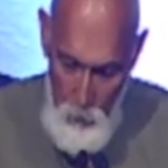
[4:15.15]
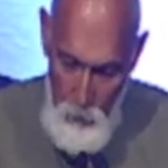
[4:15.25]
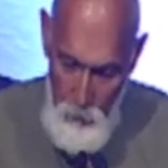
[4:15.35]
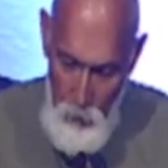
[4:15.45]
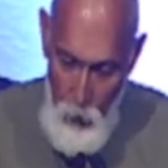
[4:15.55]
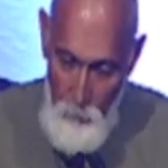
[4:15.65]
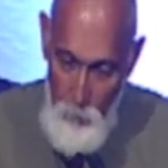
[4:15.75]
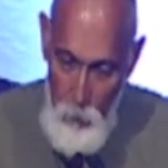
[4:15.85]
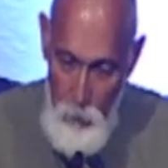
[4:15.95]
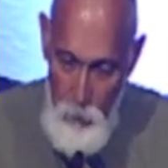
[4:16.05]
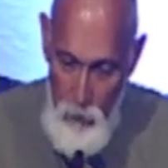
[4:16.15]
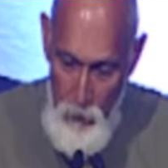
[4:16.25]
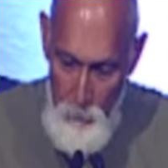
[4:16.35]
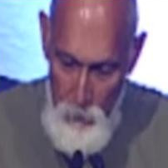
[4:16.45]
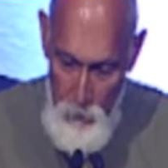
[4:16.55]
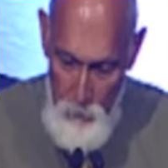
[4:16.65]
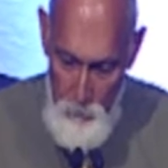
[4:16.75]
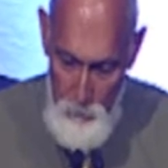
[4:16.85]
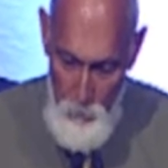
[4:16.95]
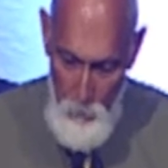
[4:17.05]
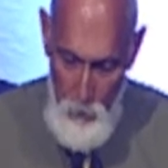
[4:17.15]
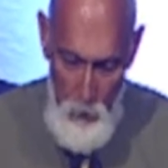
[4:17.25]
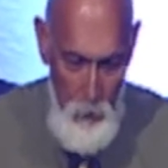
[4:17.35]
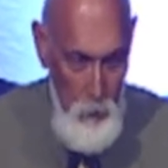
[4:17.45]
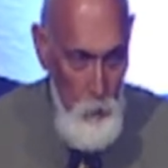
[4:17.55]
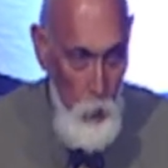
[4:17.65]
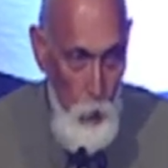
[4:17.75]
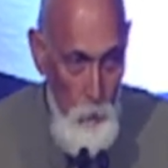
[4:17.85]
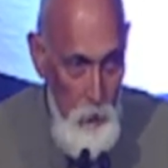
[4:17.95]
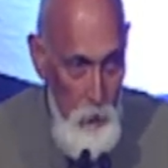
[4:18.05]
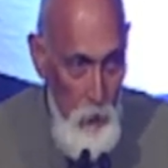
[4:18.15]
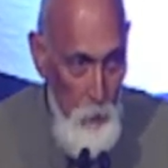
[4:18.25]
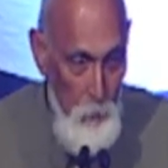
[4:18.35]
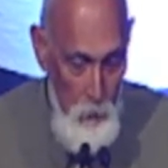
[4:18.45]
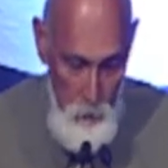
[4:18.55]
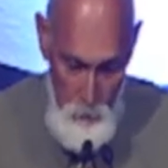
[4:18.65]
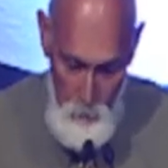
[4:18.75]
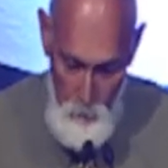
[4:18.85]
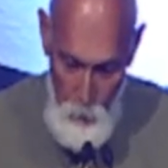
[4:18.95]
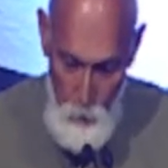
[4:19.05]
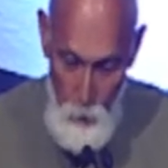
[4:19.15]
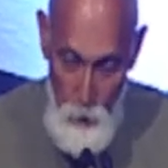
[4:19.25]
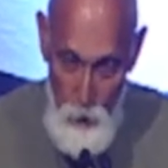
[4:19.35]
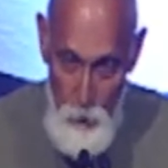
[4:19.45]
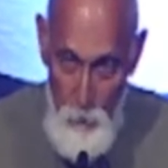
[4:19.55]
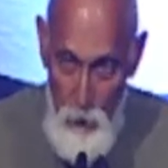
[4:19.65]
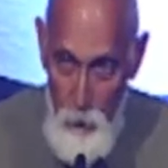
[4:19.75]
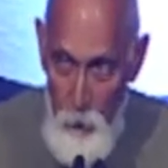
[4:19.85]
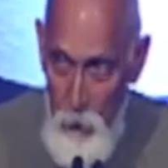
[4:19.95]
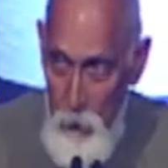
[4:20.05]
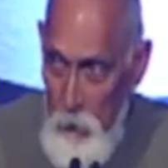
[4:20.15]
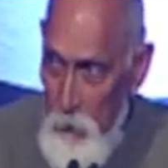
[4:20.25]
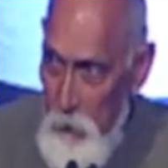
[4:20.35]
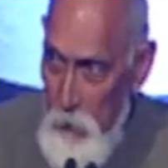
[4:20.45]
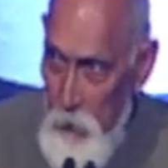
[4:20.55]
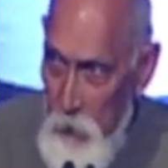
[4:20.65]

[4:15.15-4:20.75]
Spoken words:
living on food stamps and urban camping, which, by the way, is